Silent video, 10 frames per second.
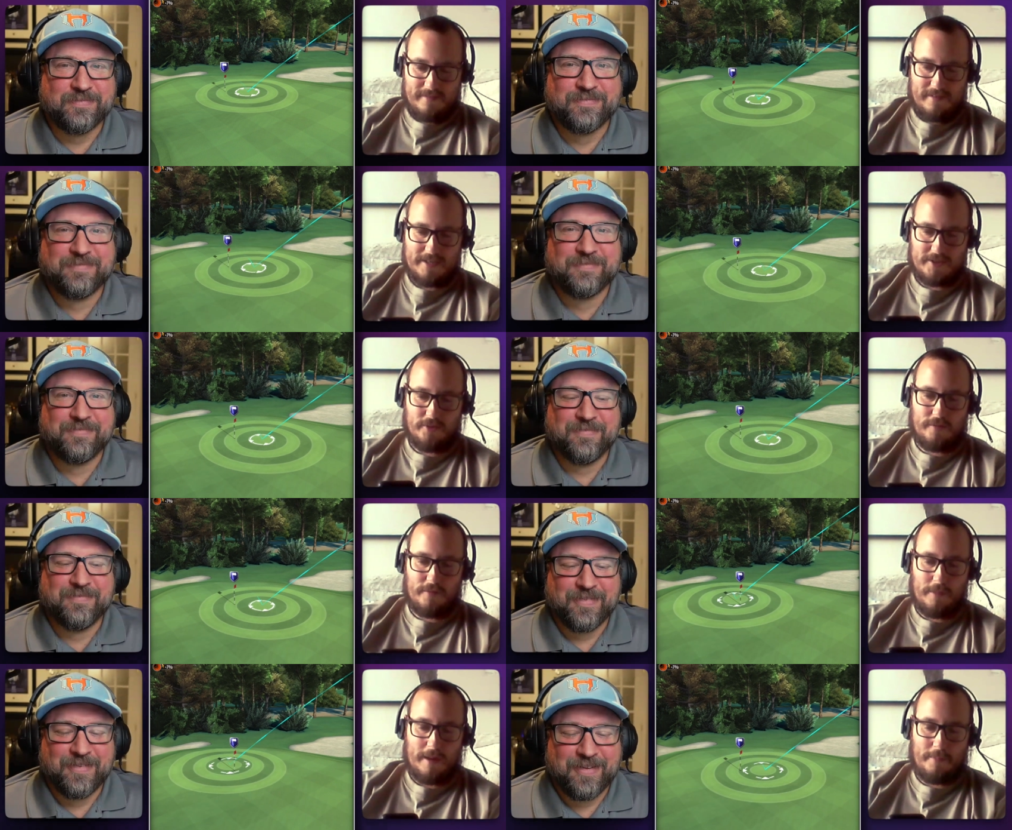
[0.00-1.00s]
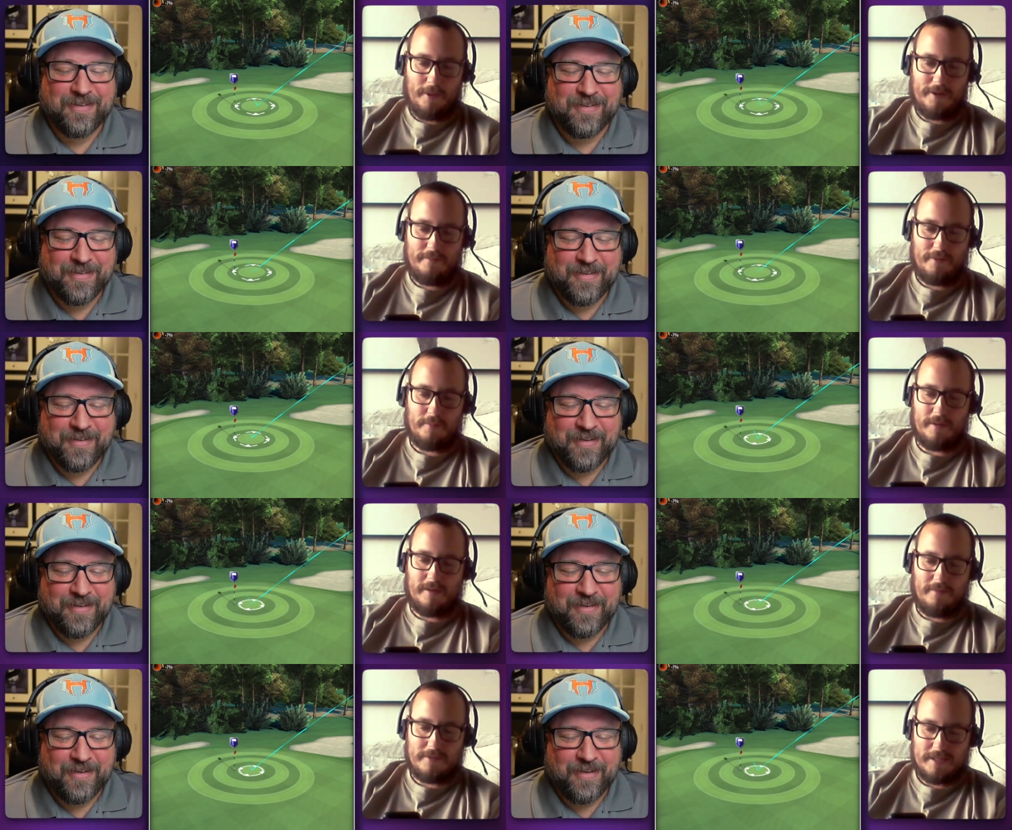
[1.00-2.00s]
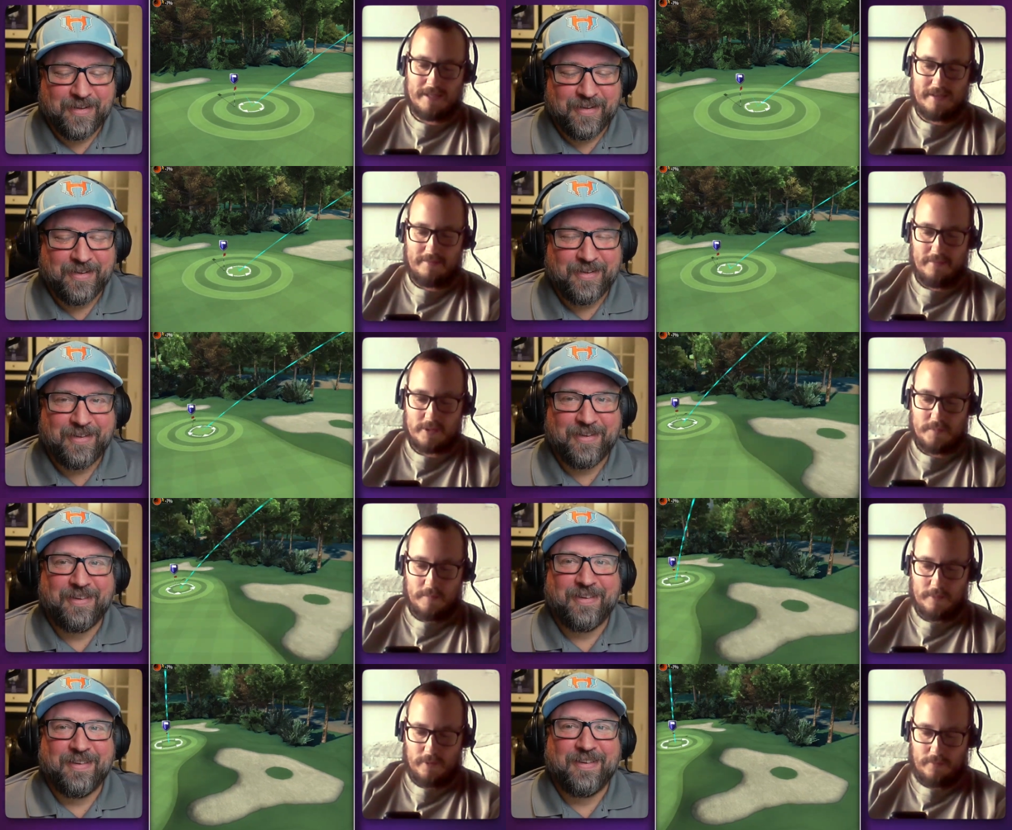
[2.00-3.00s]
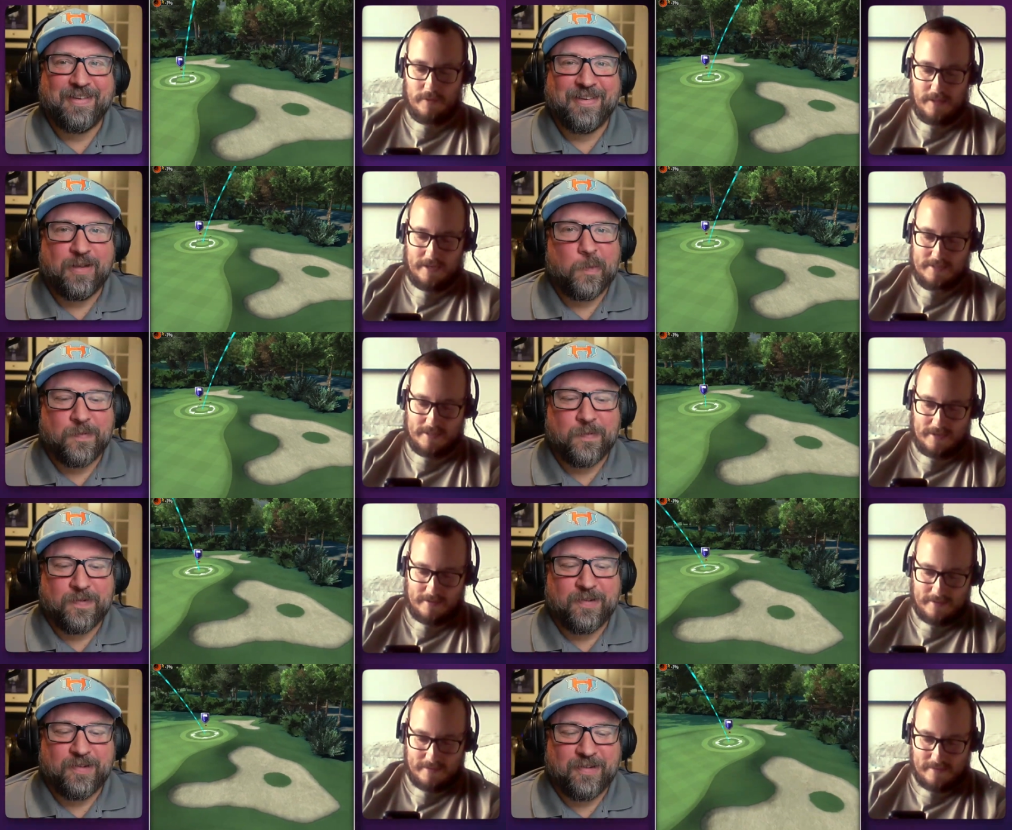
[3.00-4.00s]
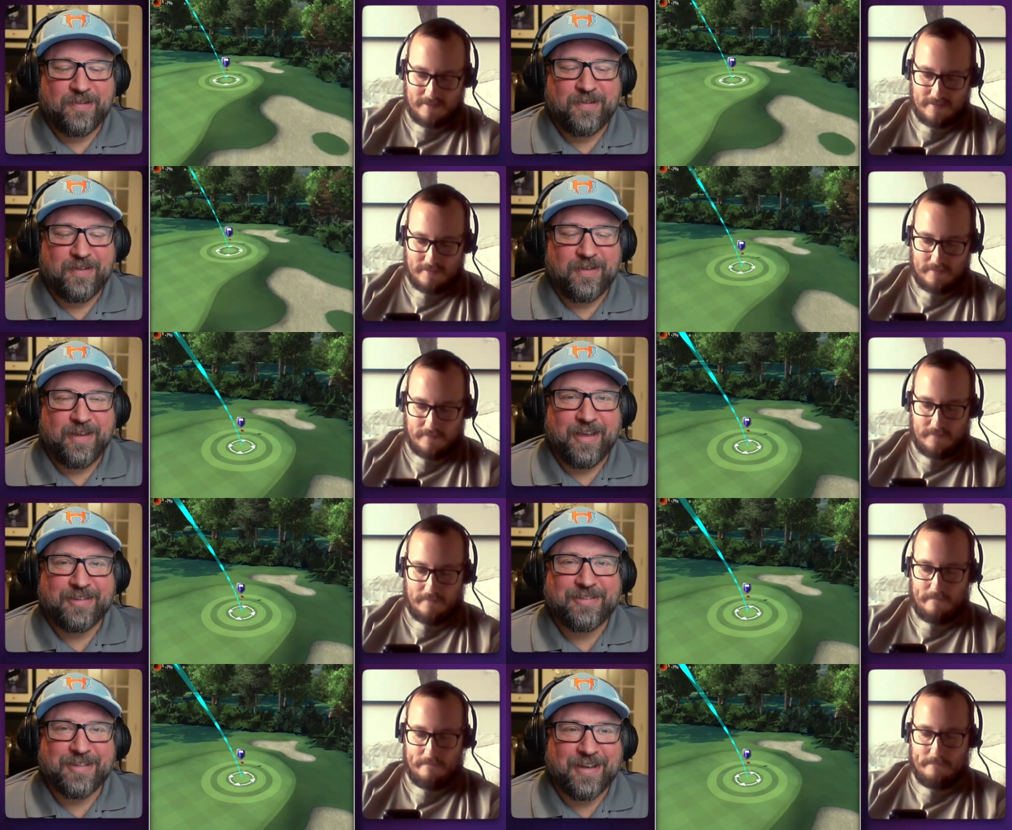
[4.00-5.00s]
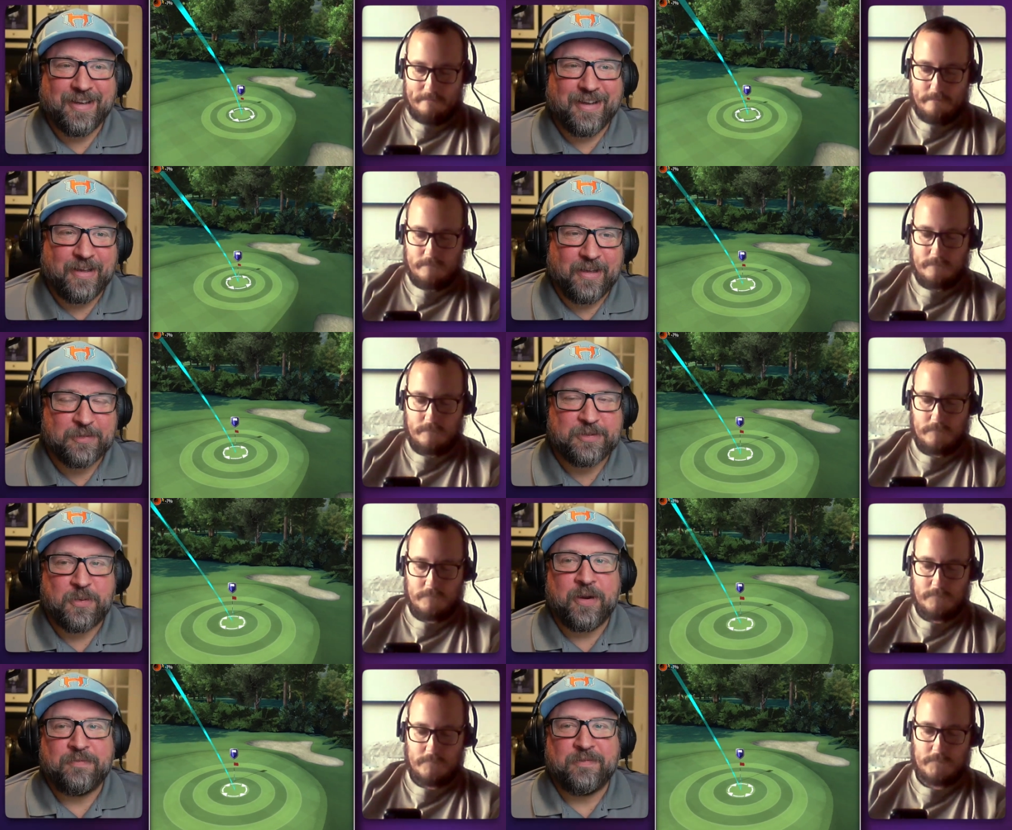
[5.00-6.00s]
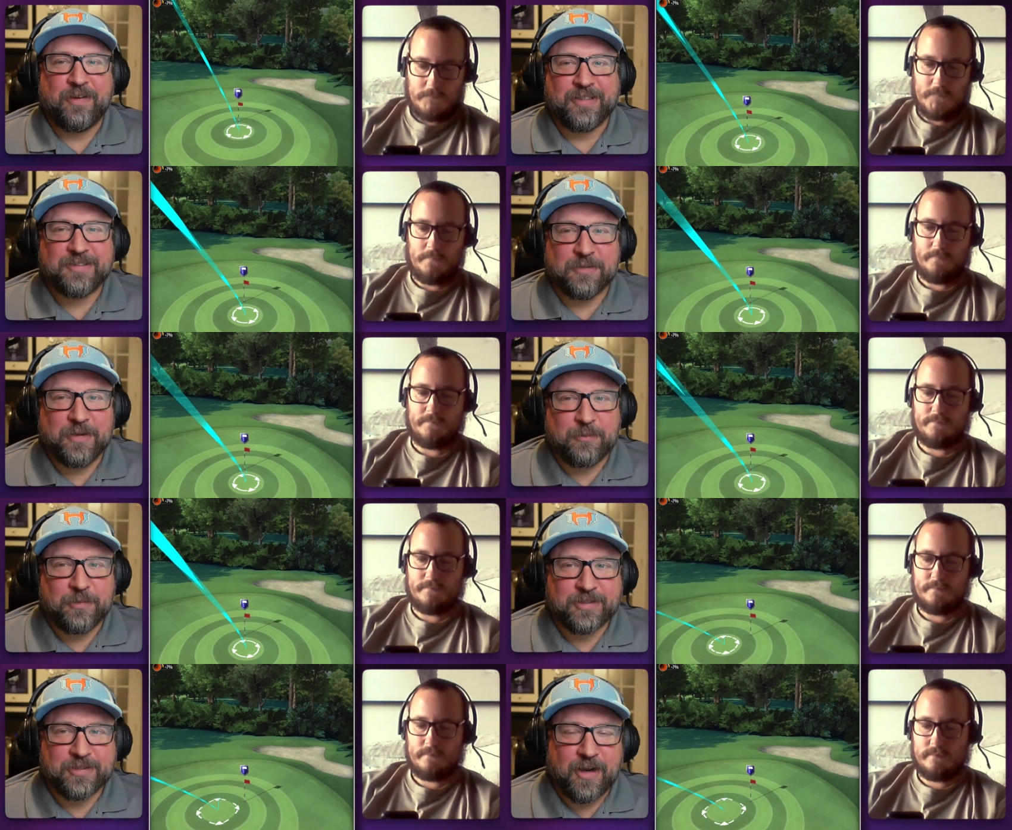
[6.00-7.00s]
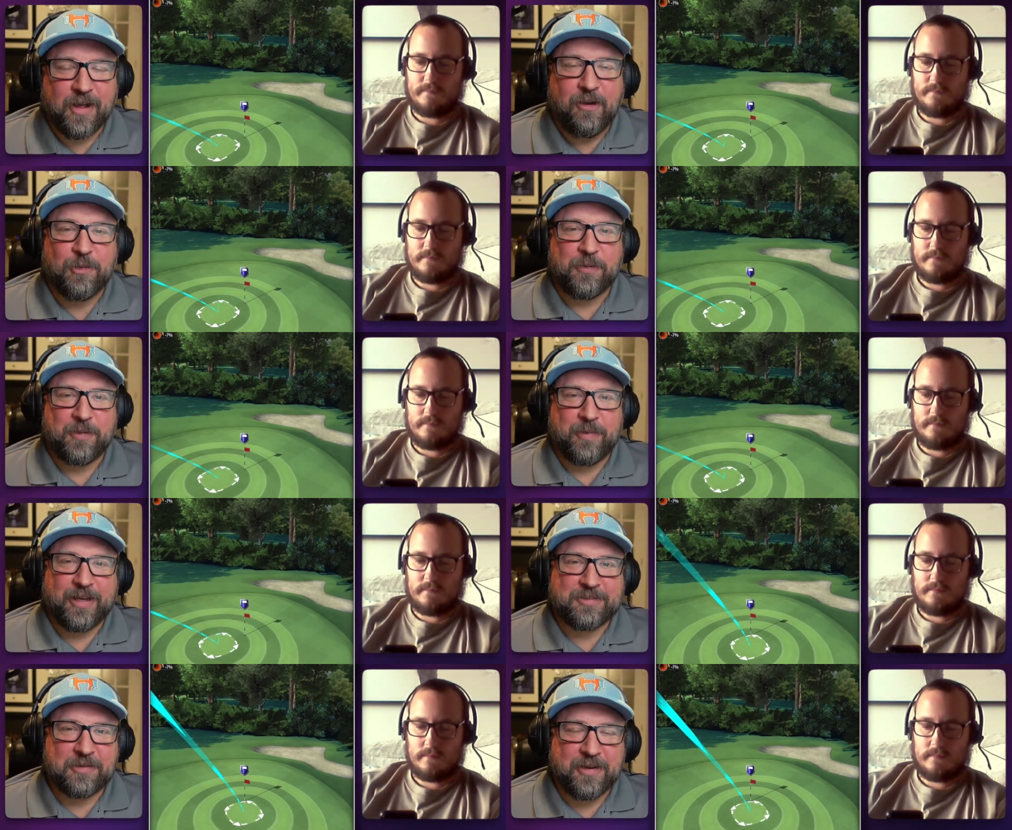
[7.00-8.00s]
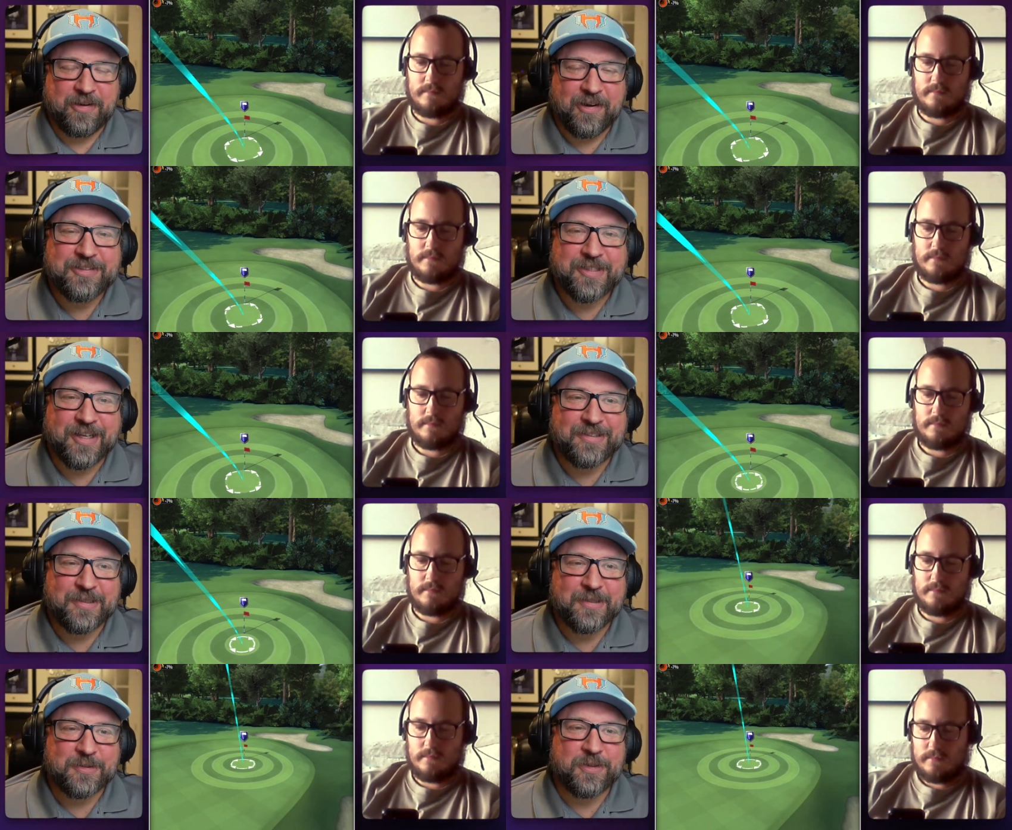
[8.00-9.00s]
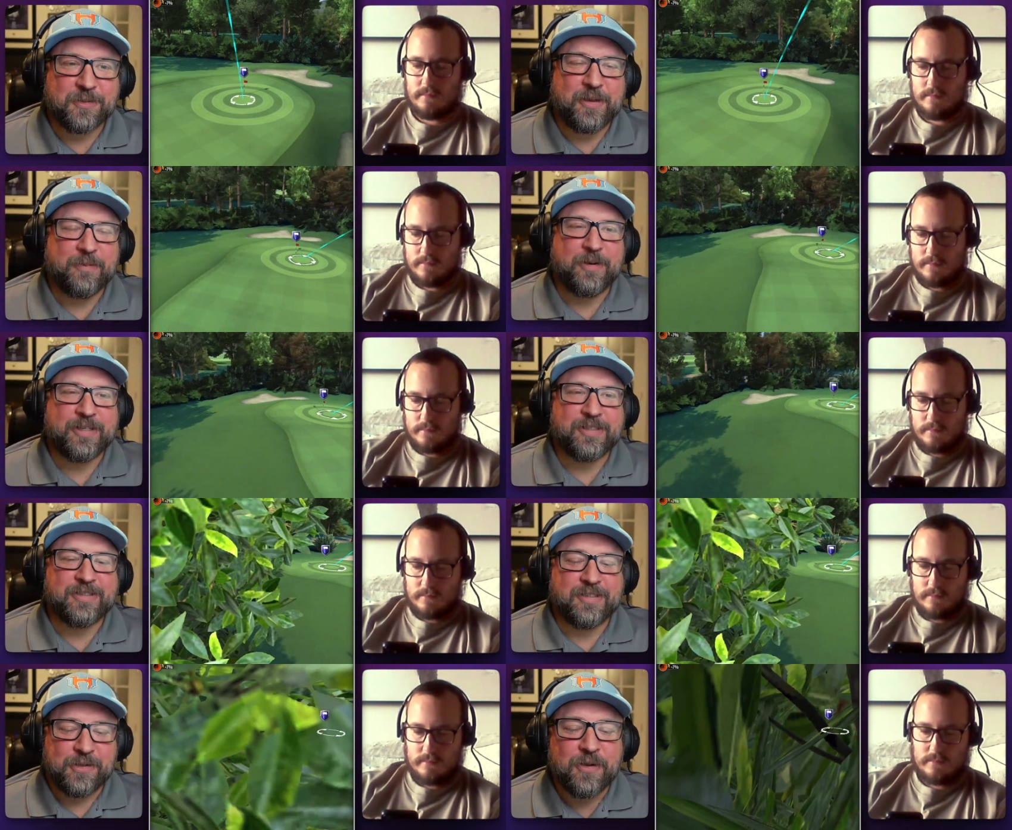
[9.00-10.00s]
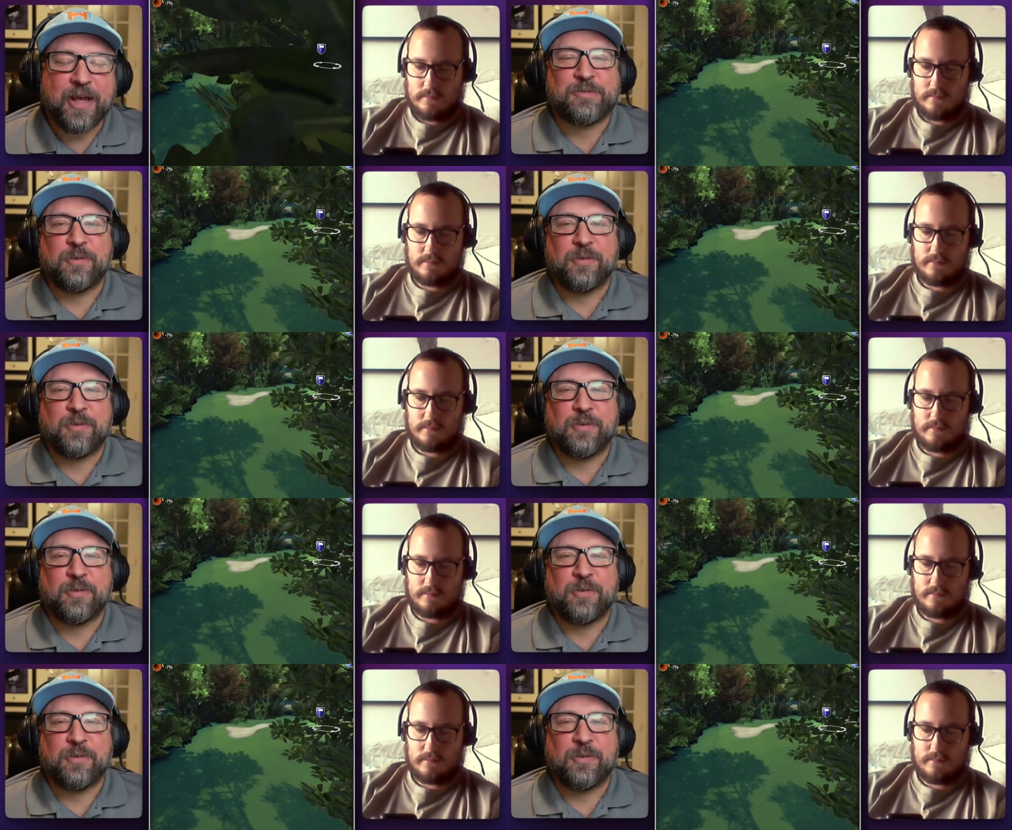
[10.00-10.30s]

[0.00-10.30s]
Speaker 1: it stuck from that point of view. But obviously, most people don't realise that.
Speaker 2: It uh, it was quite funny. So it was, and I'll go into the backstory on our side too. So it was, you guys were